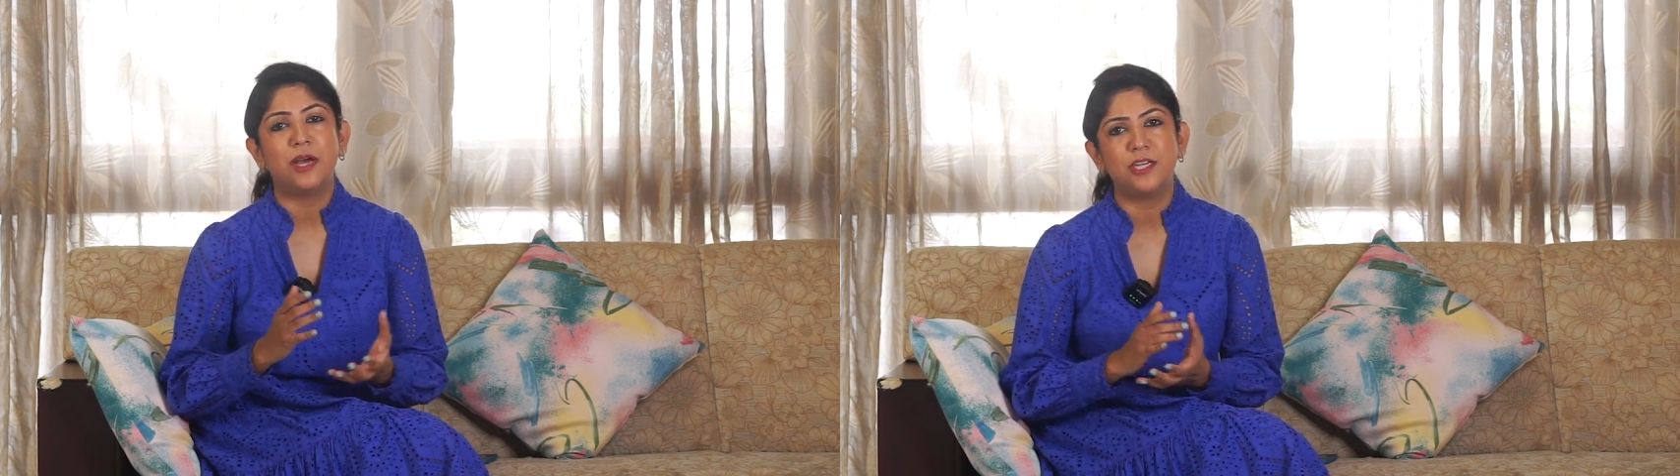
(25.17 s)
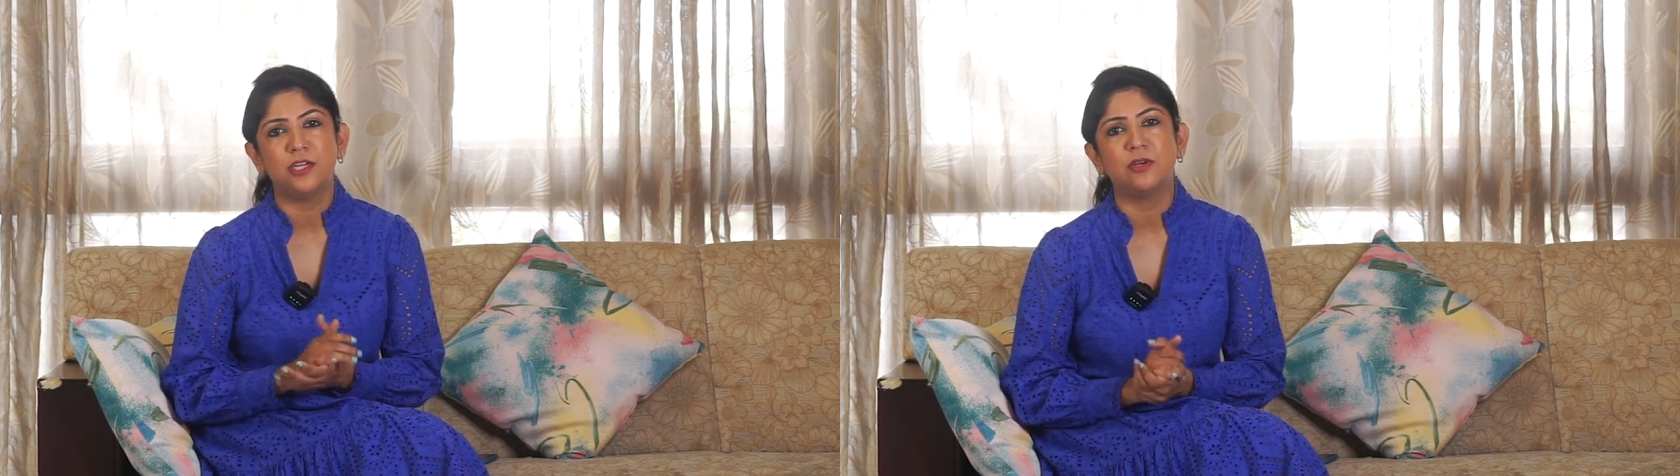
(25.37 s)

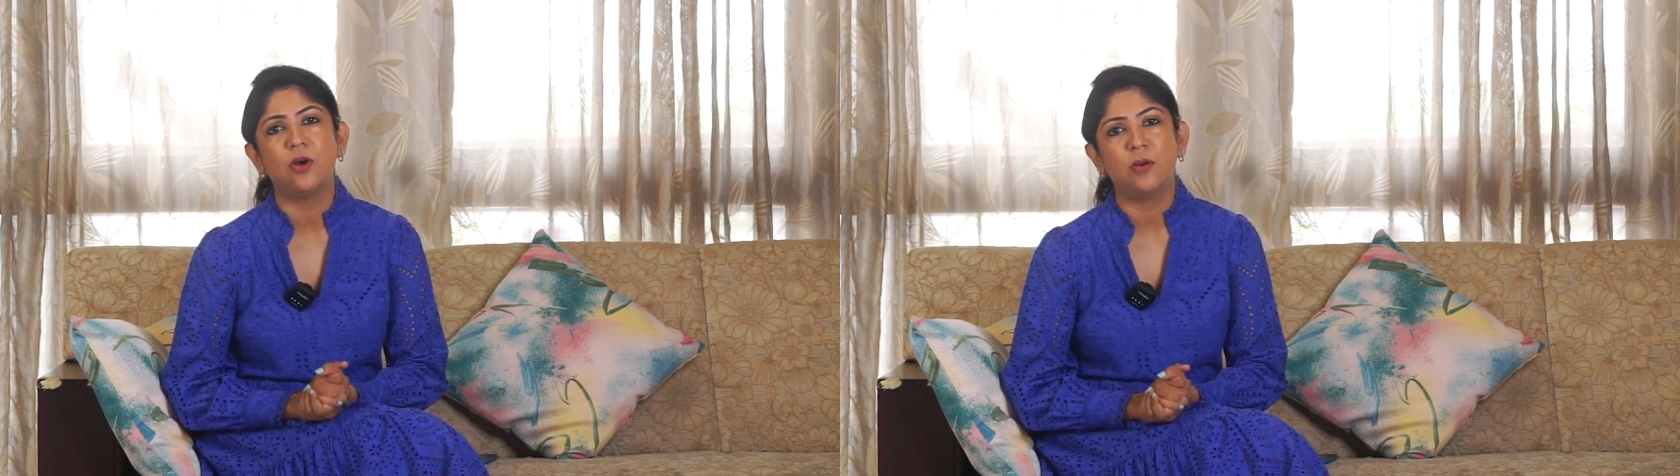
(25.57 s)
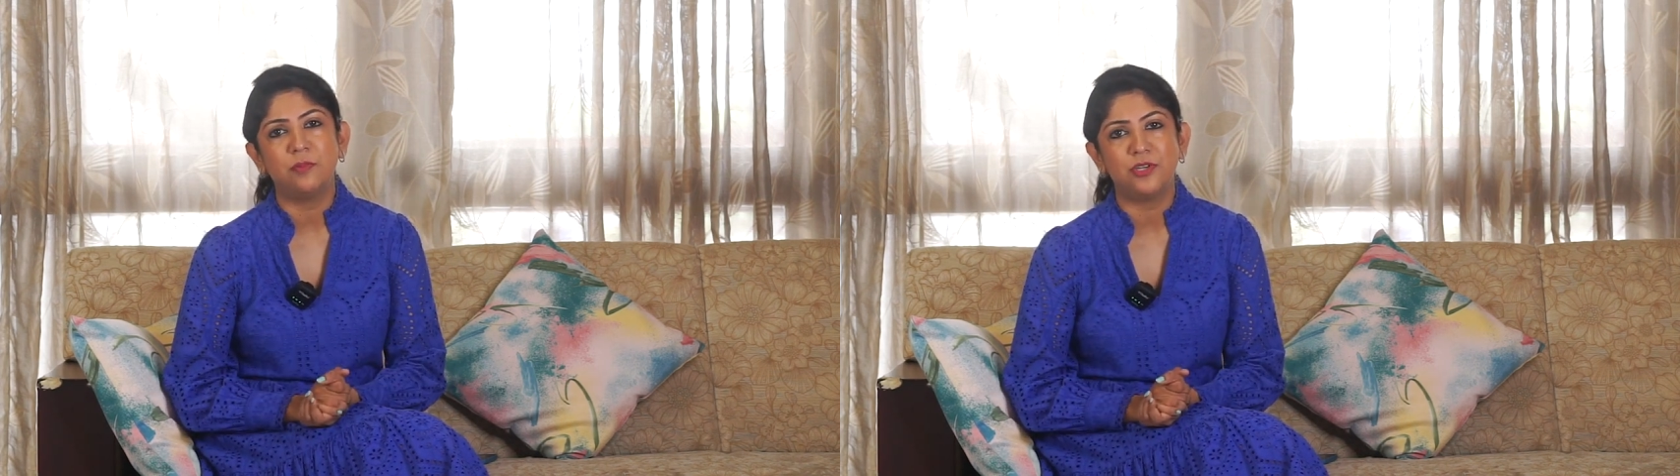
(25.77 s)
part in a
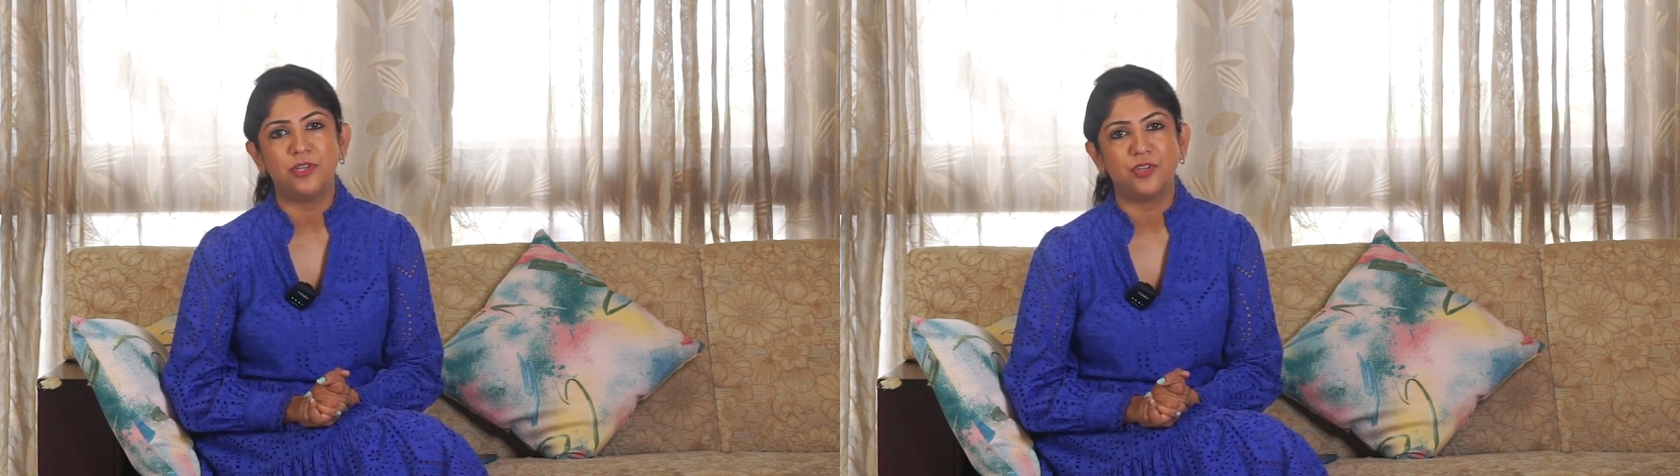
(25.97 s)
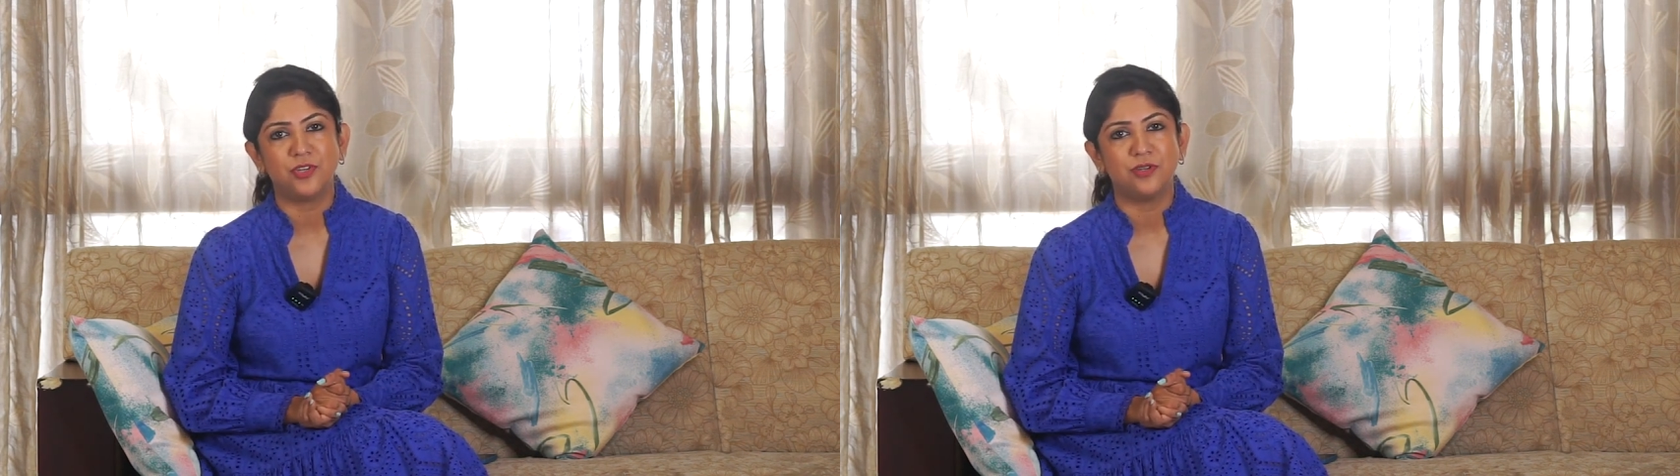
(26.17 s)

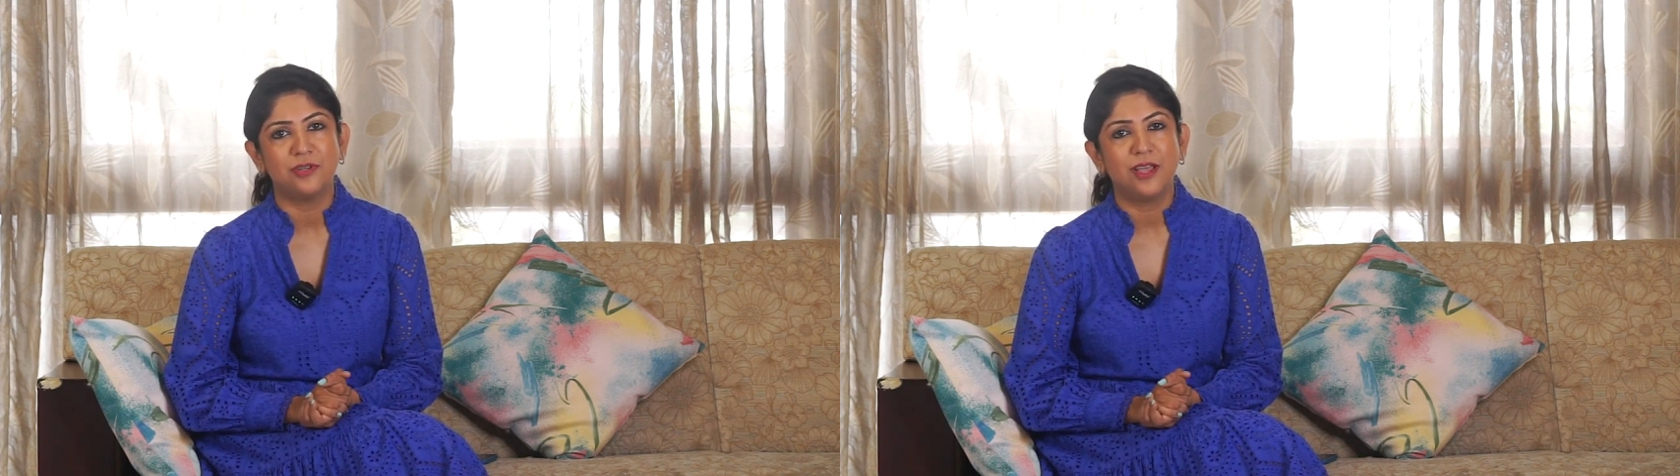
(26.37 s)
competition.